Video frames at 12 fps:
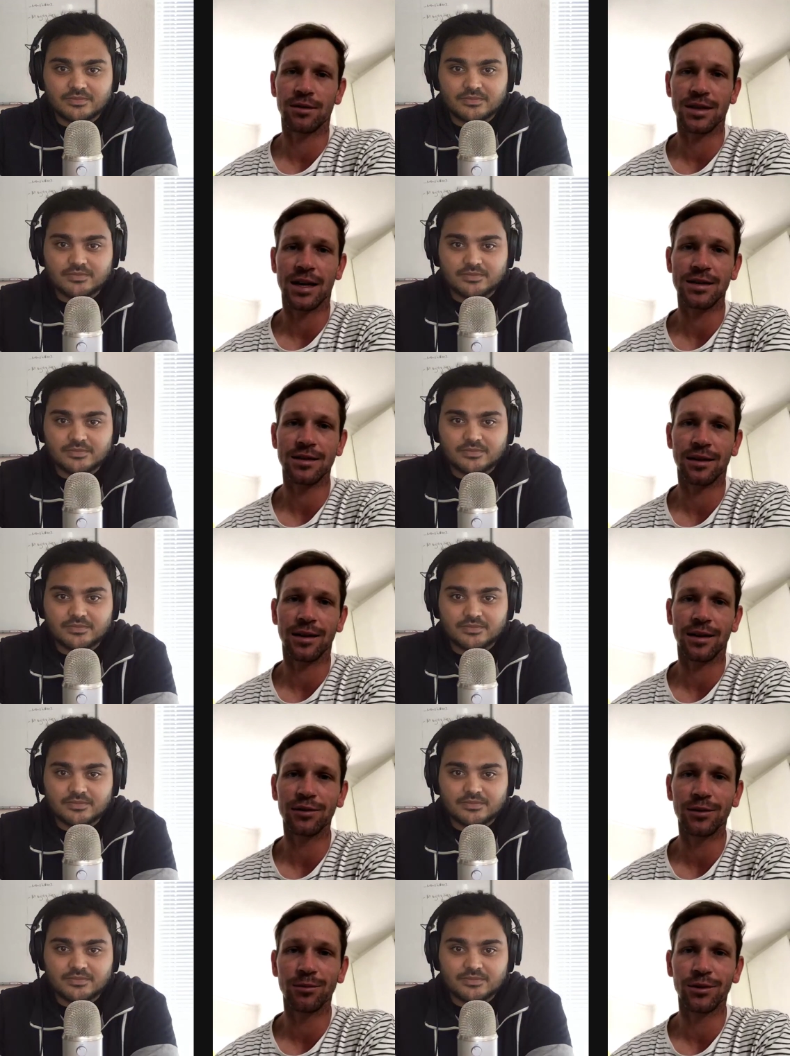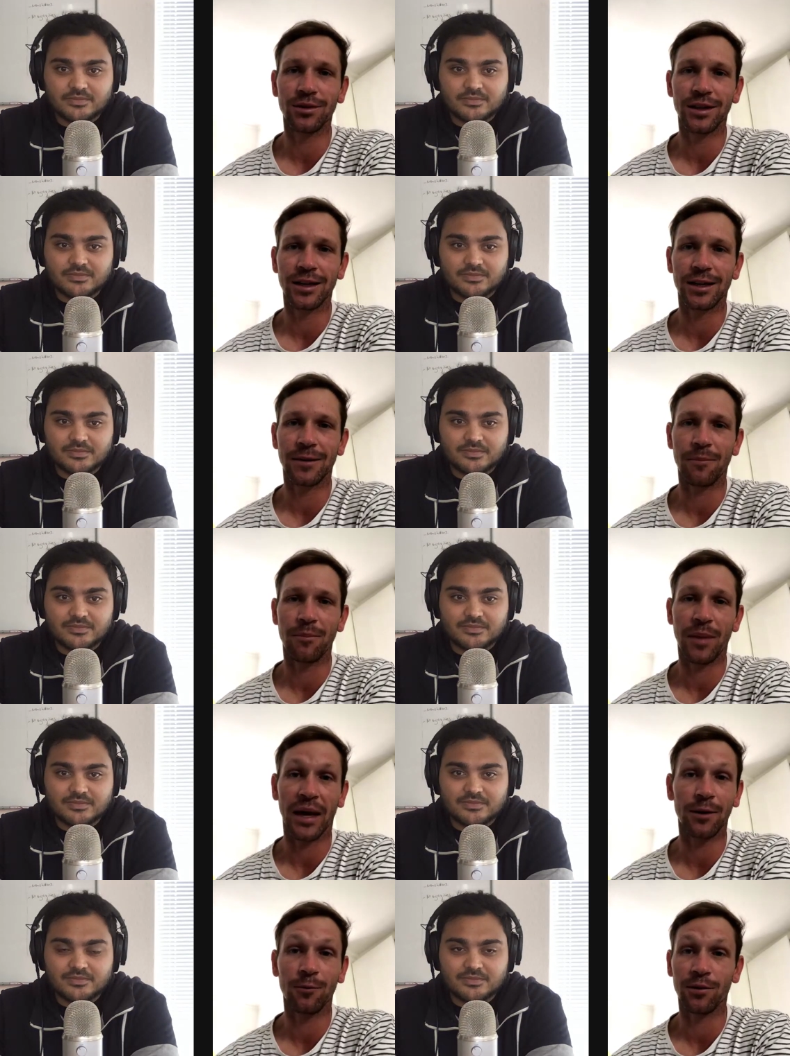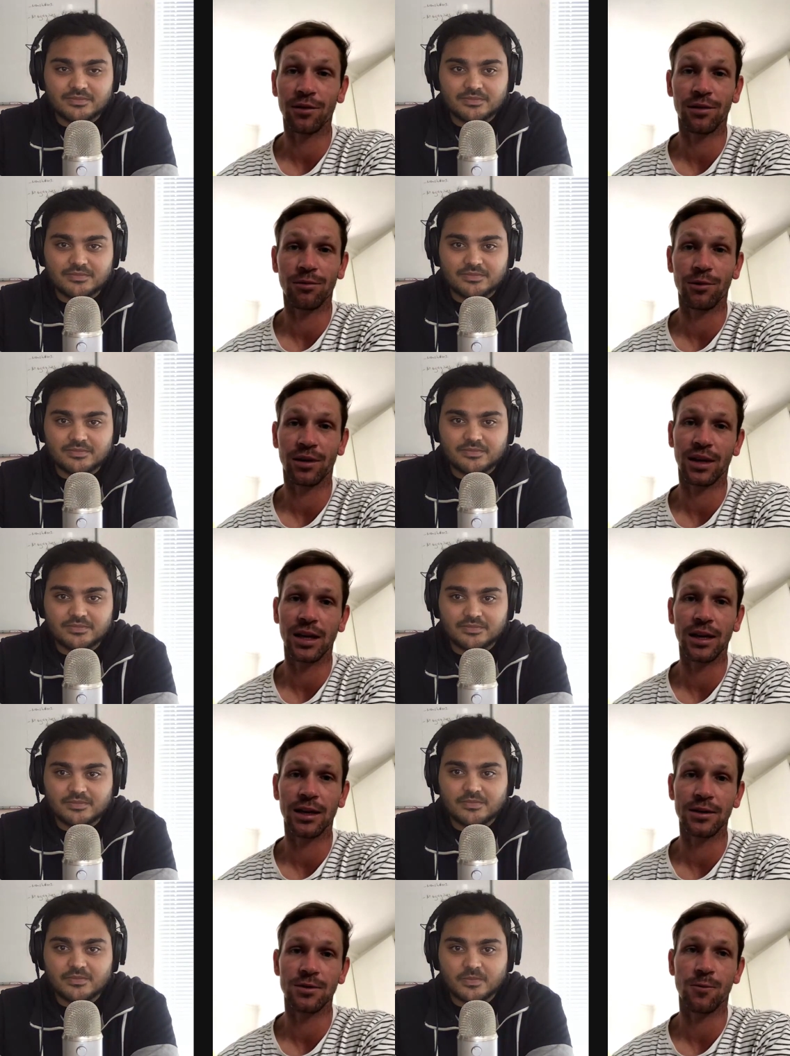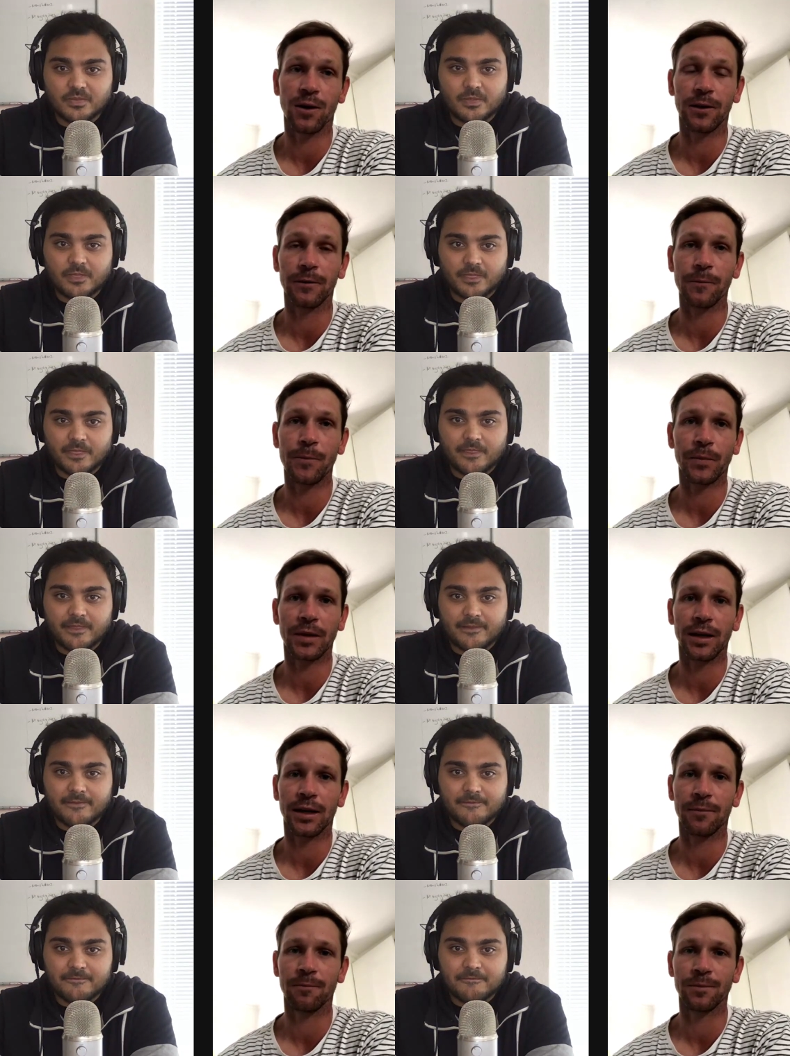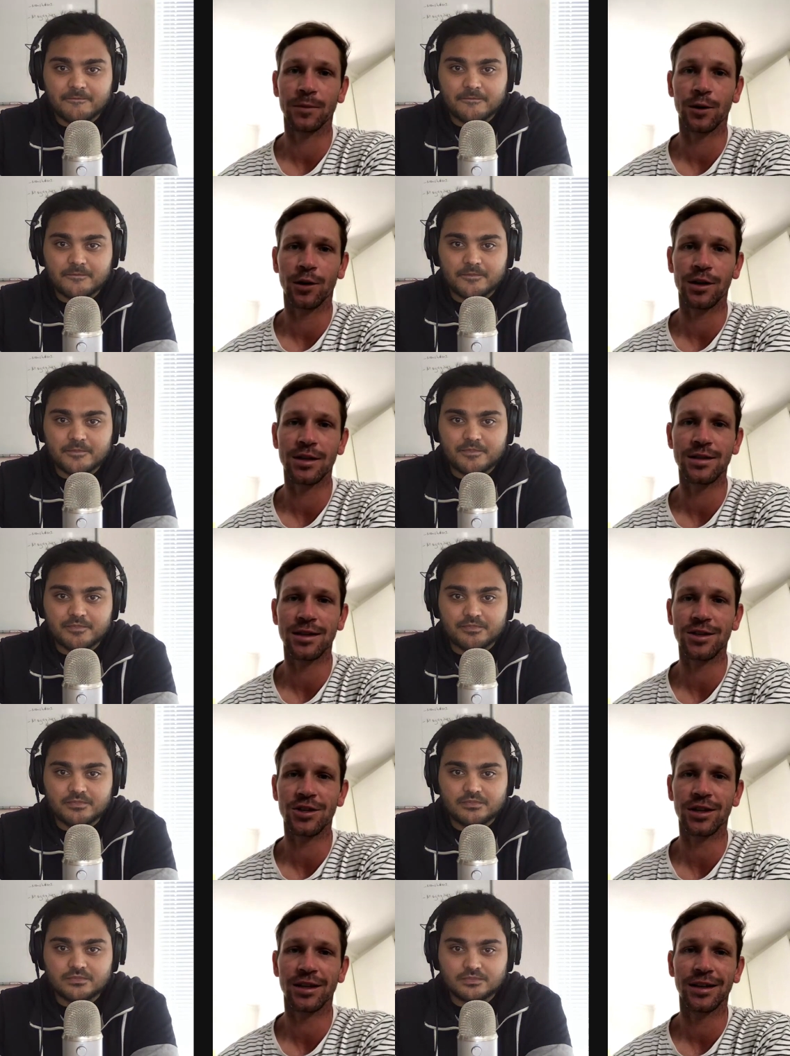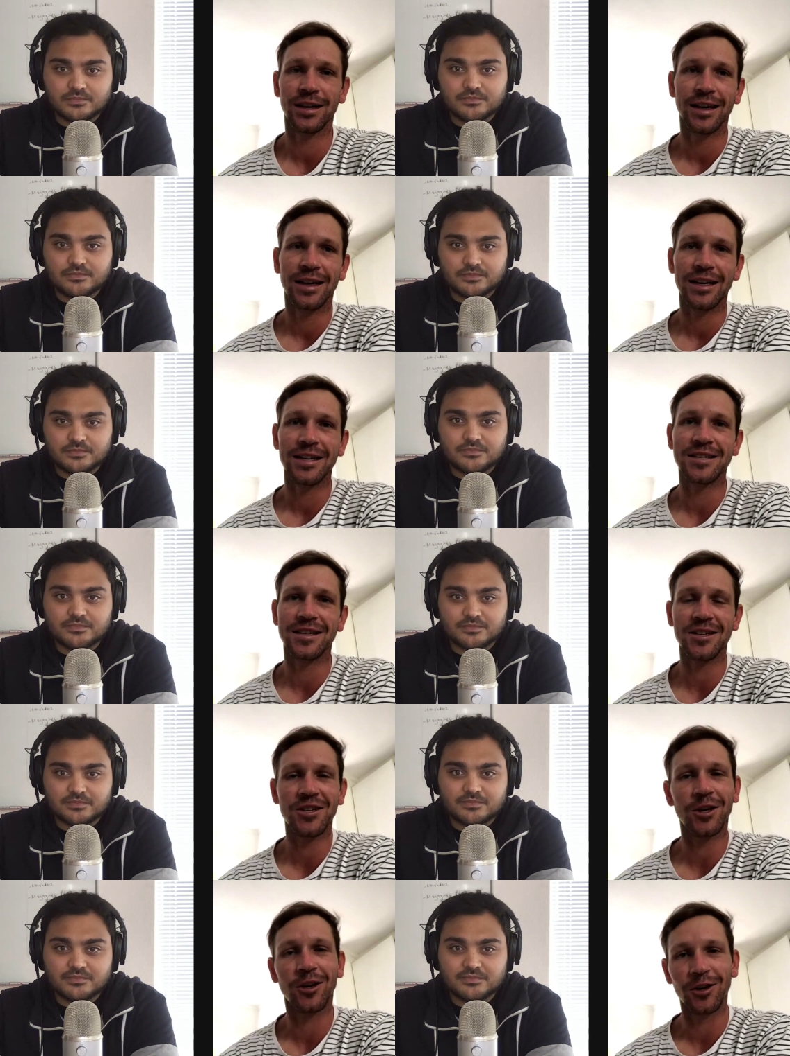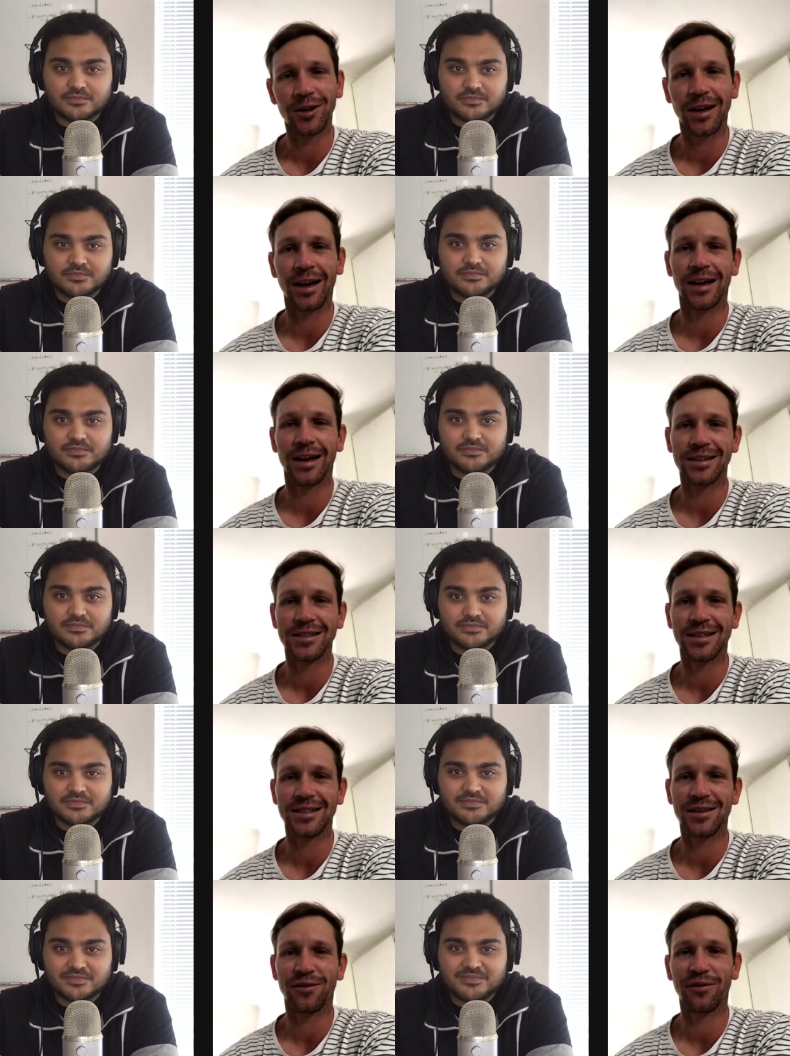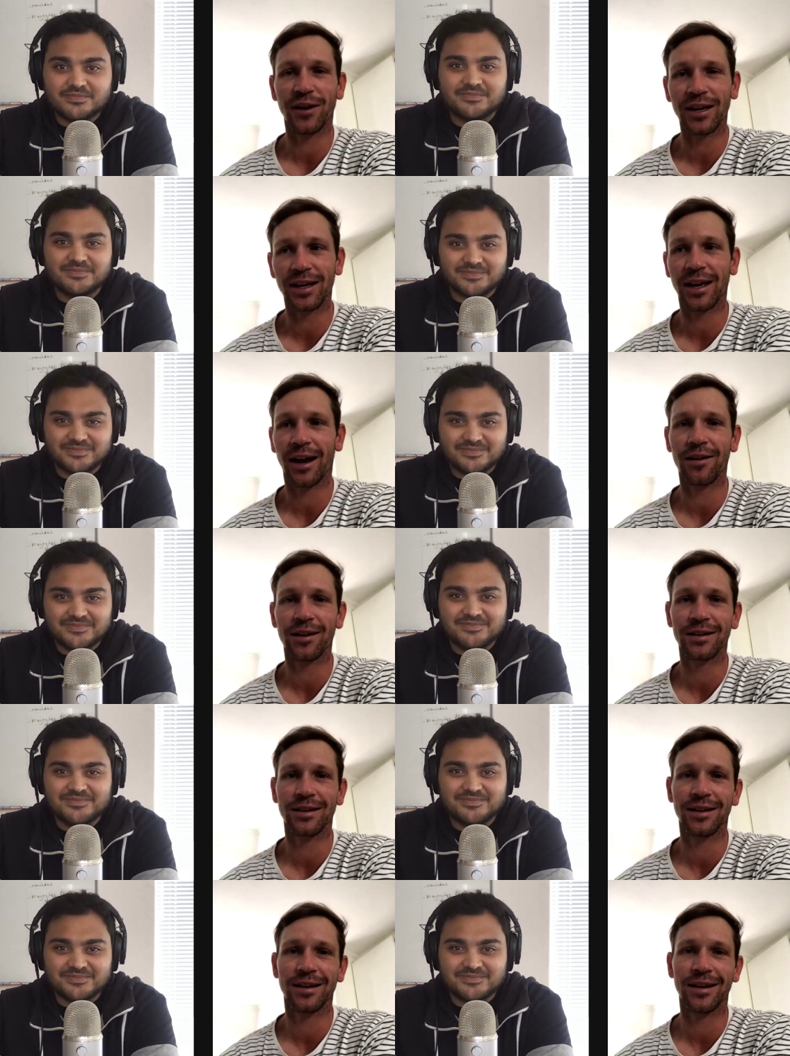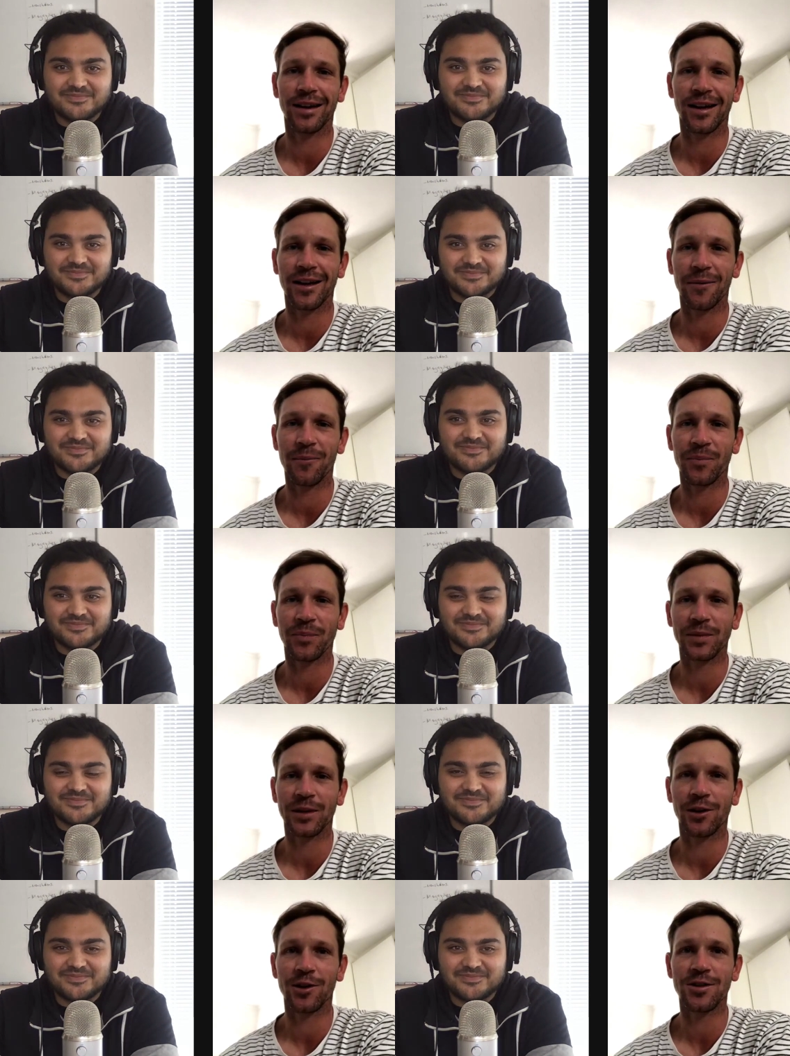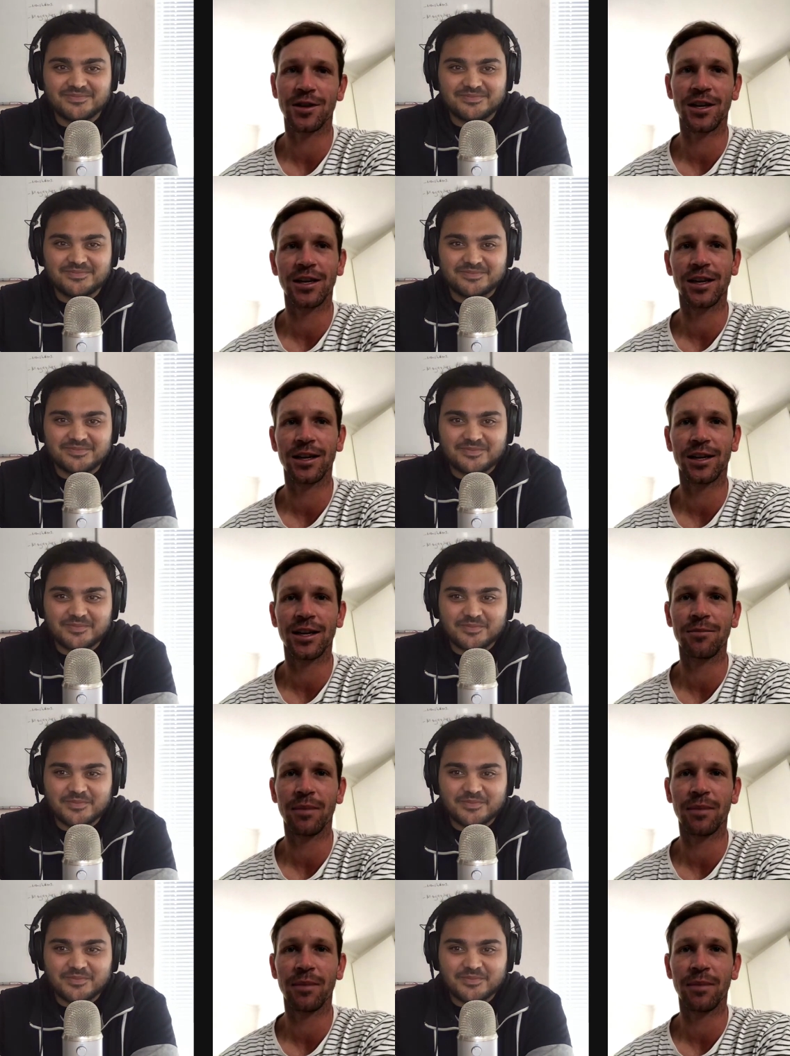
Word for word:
Speaker 1: nice and comfortable batting with Keegan as well. You know, he's such a good guy. He's a funny character. You know, so he